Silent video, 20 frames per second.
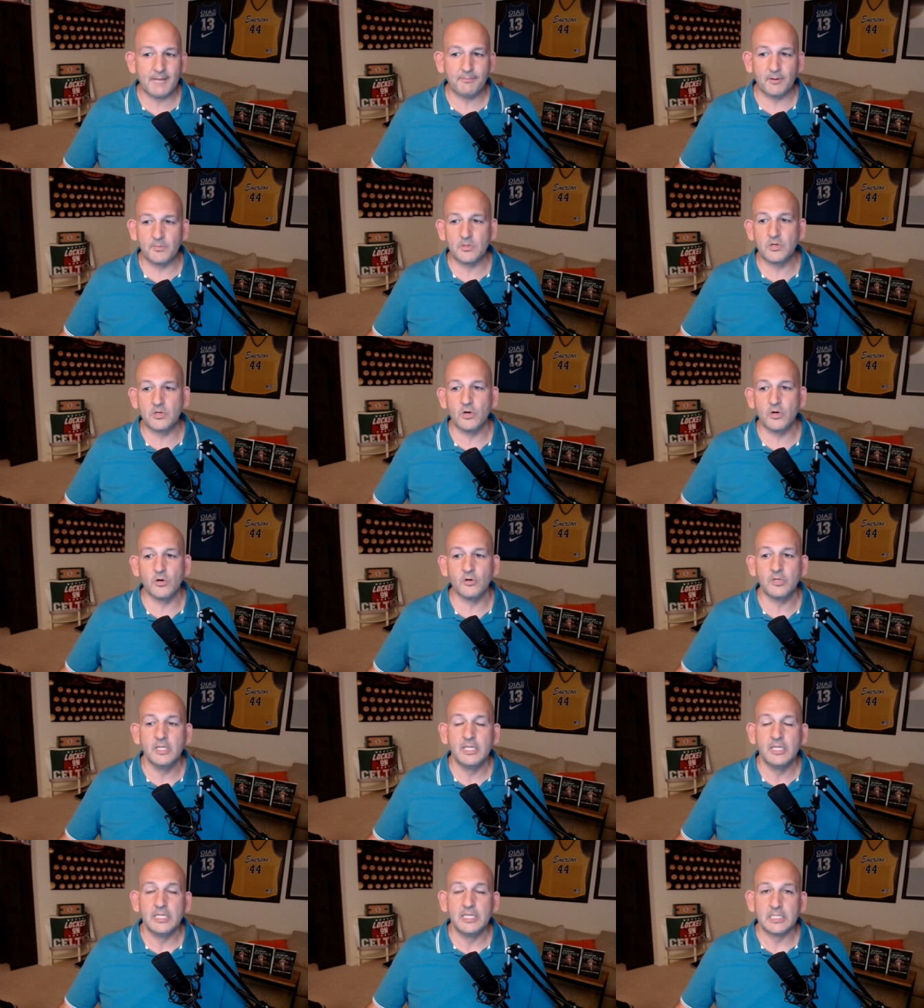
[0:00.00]
that promo
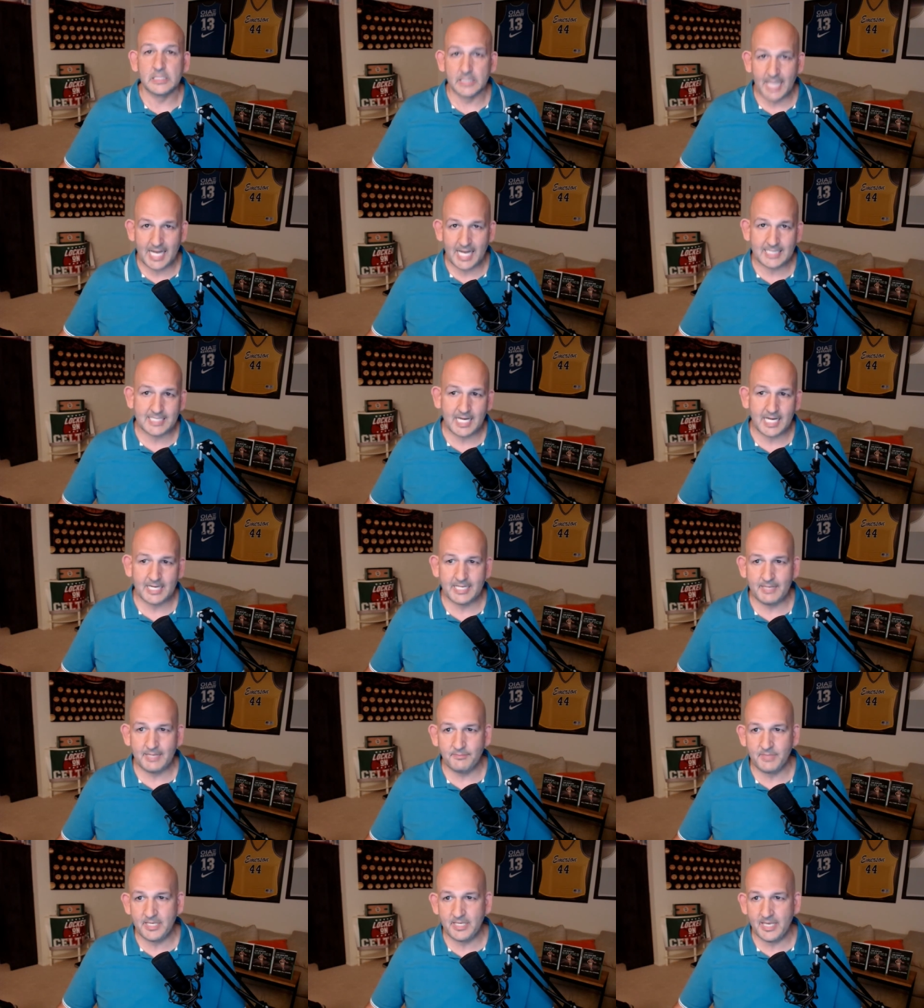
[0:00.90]
code
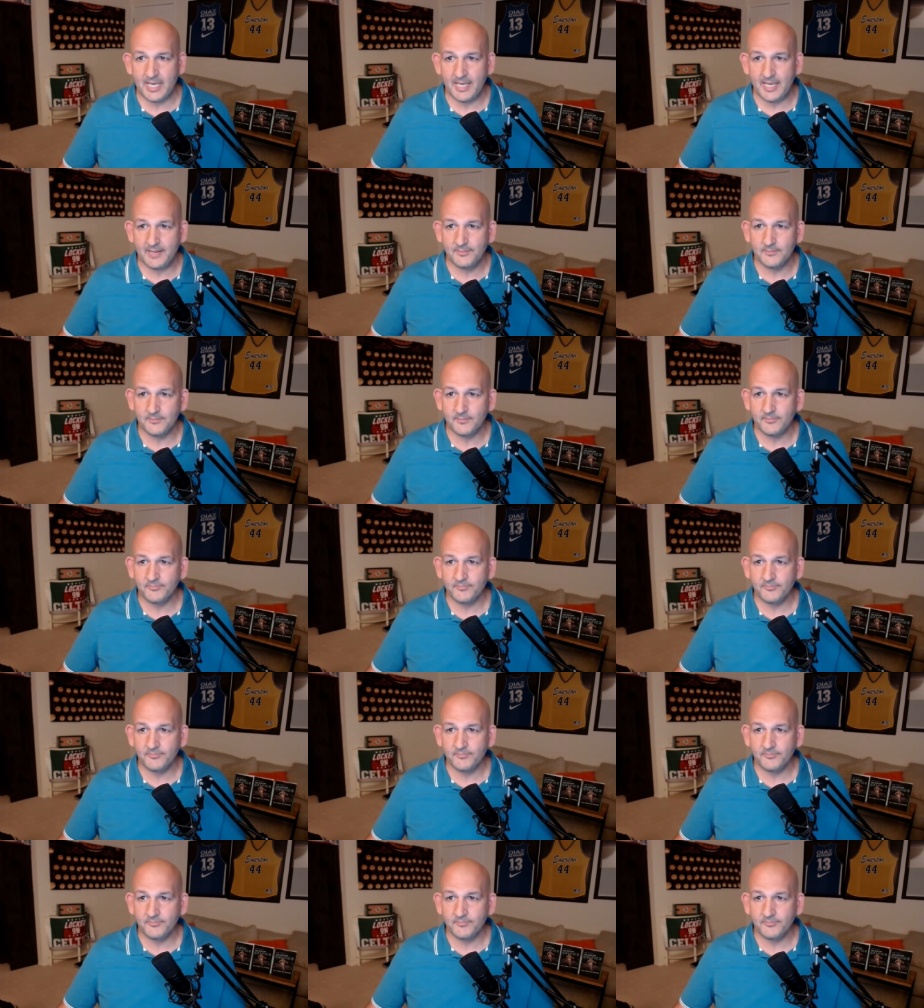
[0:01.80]
LOCKEDONNBA.